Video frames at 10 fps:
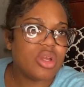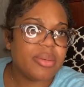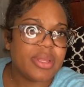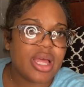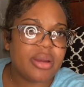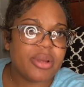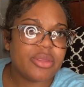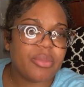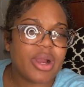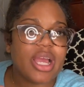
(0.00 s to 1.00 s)
get me lying about the
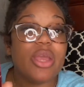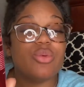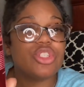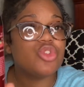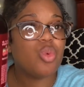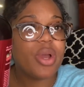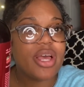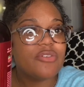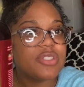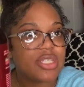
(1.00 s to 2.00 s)
price. It was
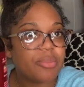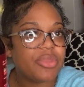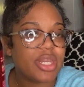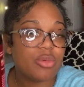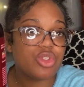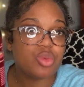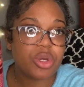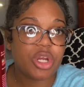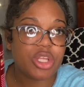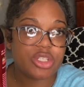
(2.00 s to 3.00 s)
12 something. It was
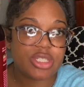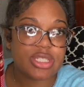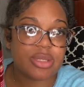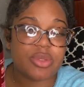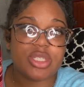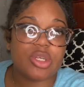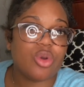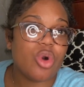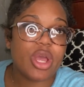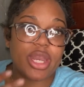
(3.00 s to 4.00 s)
$12 and something. So
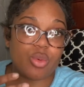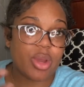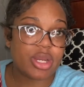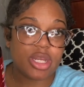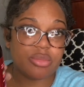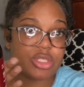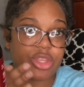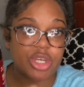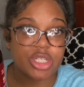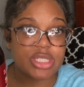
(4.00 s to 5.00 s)
go ahead and round it up to
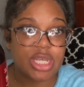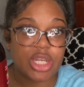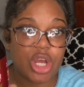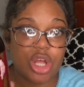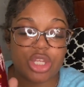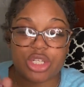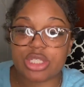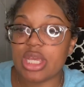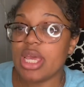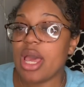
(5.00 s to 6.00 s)
$13.
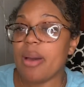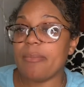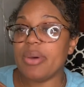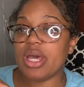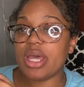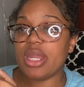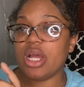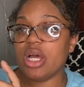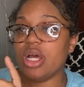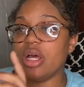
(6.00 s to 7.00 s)
But
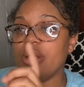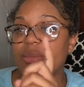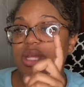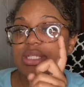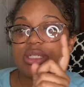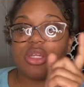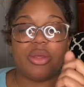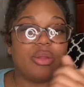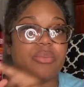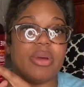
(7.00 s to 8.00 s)
um, it's a,
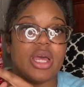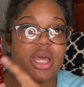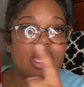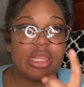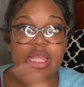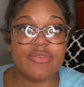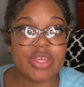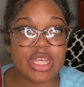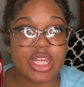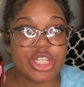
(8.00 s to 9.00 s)
my leave-in
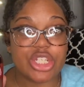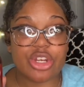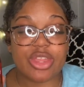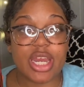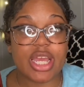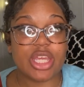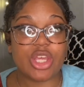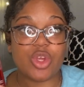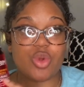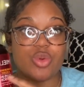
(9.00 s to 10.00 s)
conditioner that I
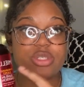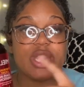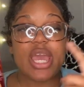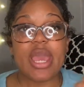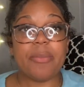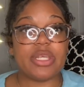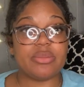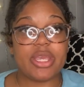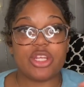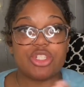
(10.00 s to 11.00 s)
use. Makes
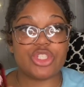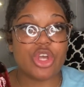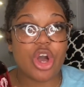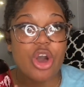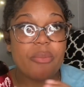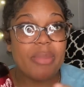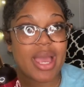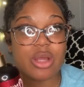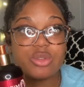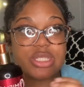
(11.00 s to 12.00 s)
my hair soft,
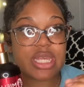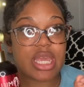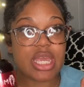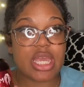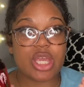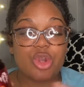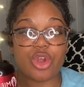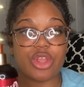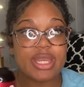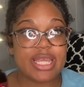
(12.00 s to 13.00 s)
bouncy,
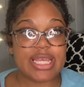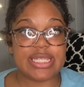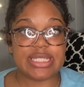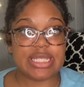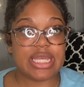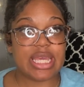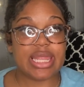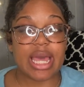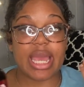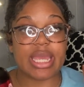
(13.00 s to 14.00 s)
curling easily.
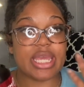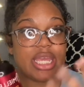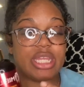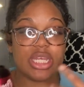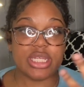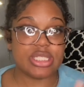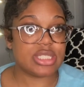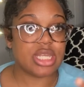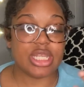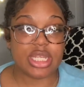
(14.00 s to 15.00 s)
Like it does,
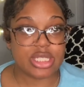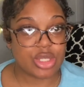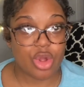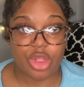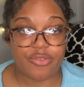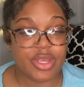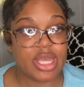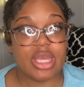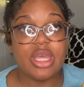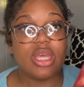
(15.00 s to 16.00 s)
it does all of
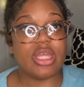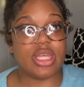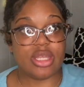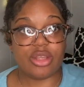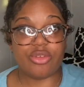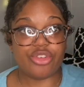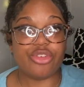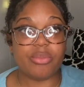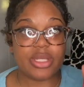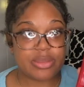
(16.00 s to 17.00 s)
it. It
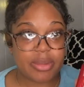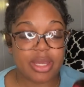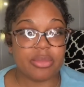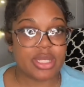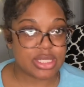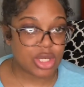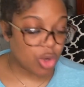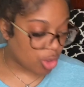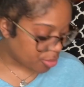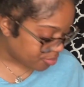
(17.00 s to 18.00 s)
Miss Ma'am does it
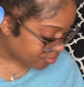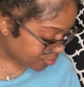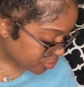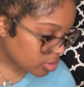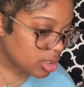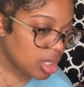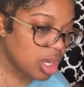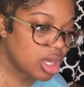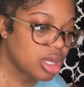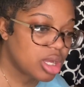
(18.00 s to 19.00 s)
all.
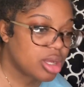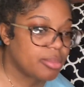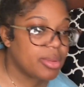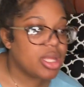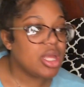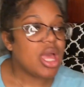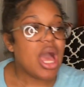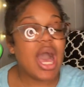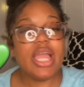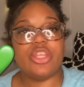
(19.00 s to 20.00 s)
Um,
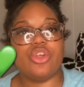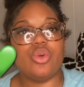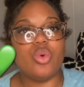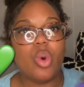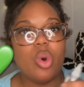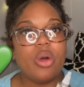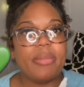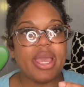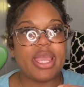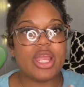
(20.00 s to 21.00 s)
I do oil
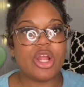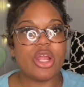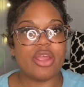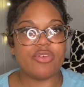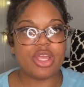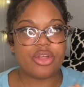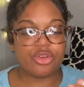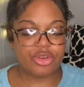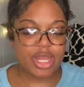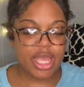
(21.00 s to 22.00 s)
my hair every
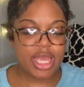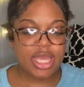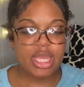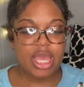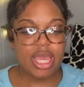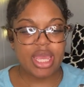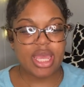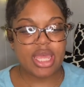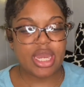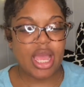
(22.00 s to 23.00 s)
other day and